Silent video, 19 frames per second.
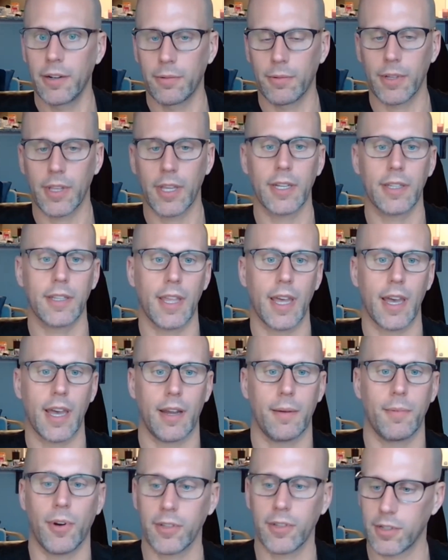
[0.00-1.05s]
Related to that,
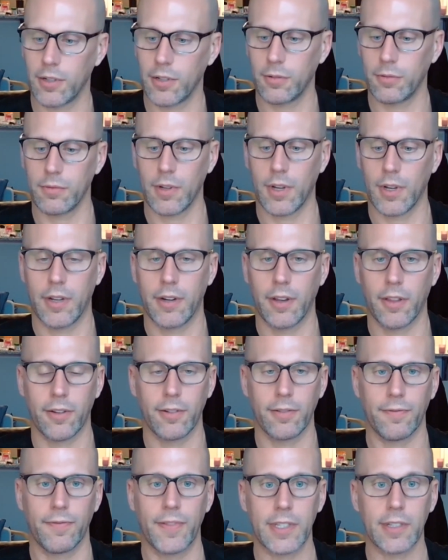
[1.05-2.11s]
I'm also
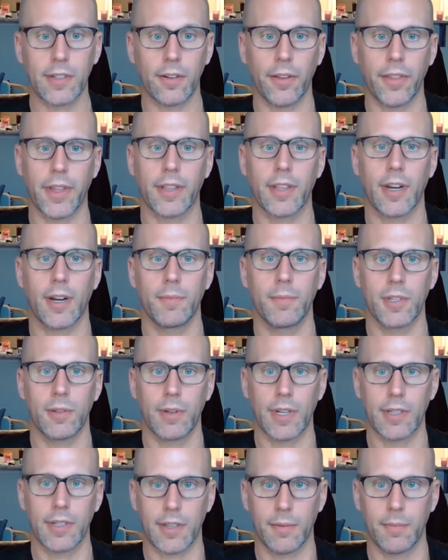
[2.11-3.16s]
another physical thing that I'm
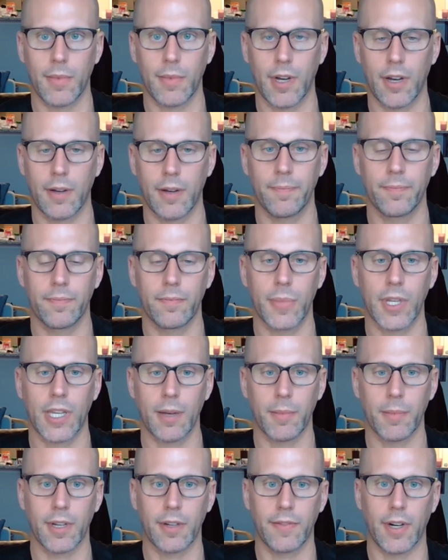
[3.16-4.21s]
doing is I'm
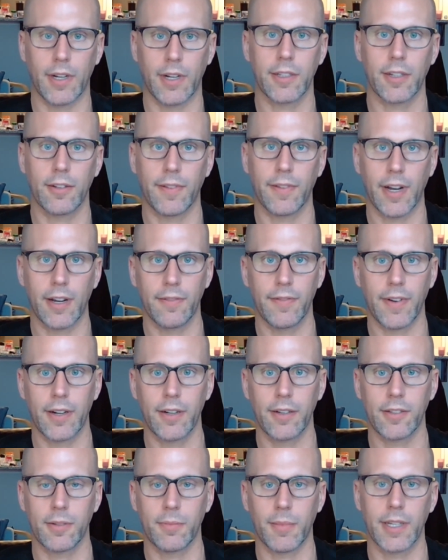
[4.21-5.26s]
becoming a volunteer
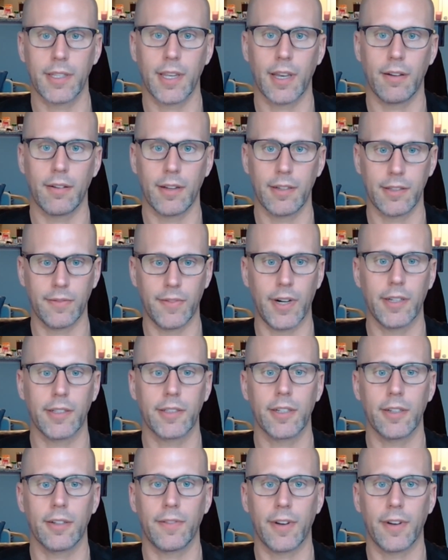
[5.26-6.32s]
firefighter. So my town has a volunteer